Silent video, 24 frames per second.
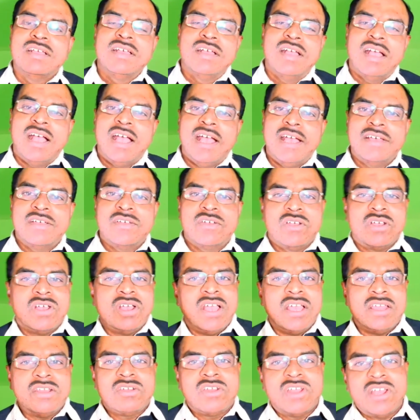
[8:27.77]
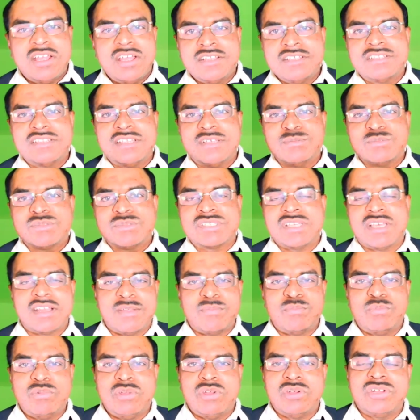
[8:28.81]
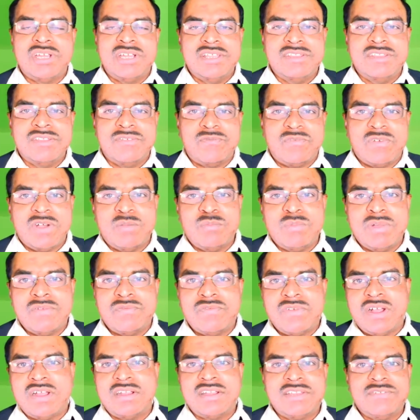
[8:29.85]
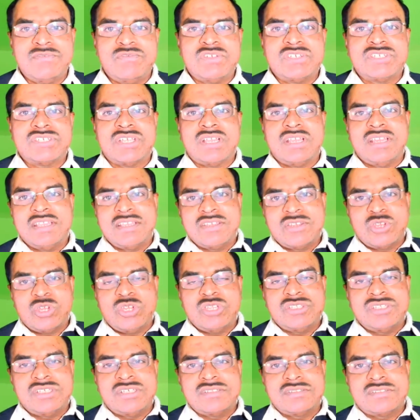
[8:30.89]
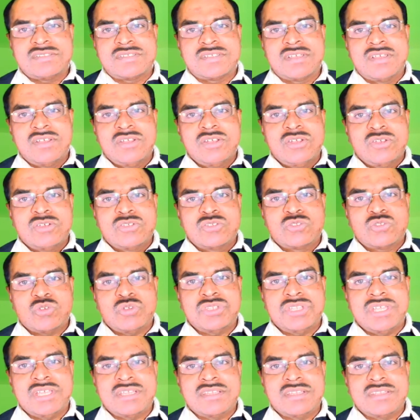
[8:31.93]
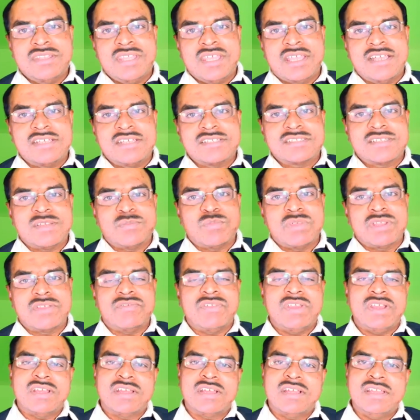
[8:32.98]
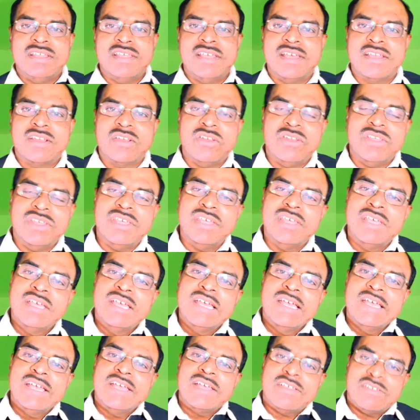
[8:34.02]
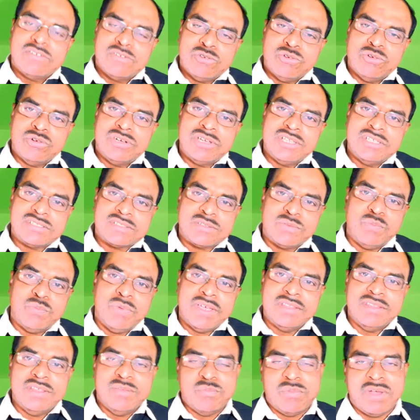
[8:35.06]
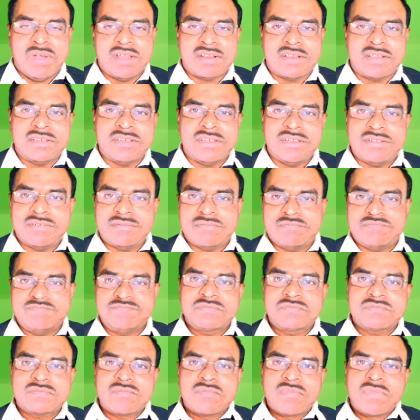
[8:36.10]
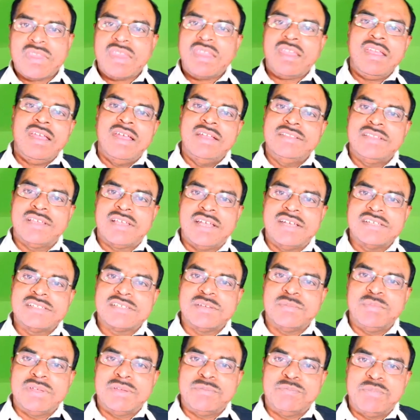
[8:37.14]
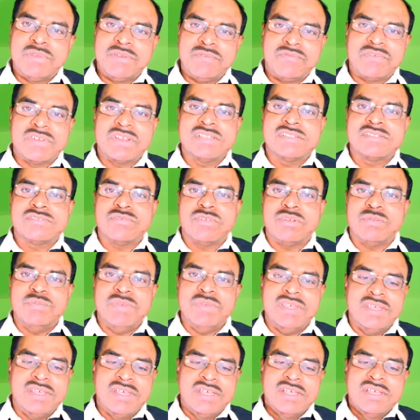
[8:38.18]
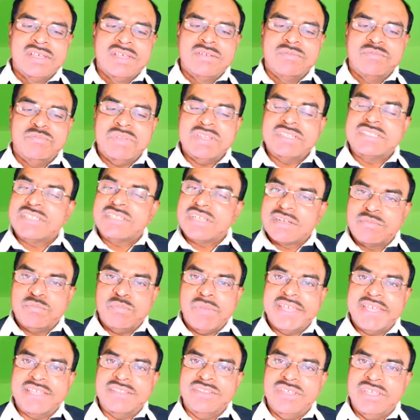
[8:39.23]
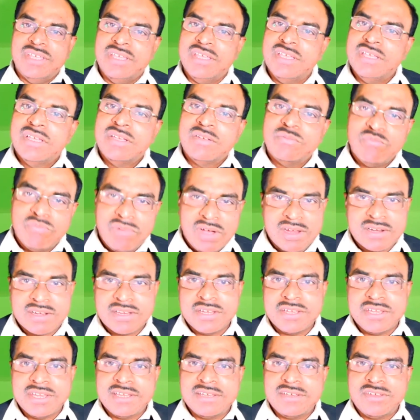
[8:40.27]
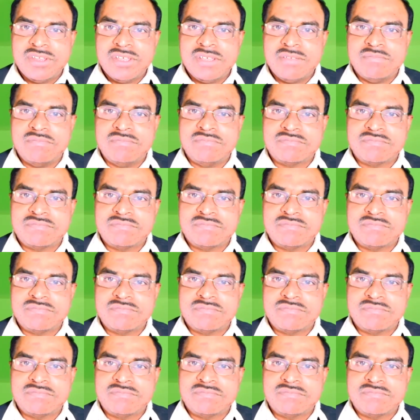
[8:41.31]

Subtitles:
algorithms are uploaded in the form of artificial intelligence so that the customer will clearly noticed by the marketer, and the customer preference will be measured by the marketing team.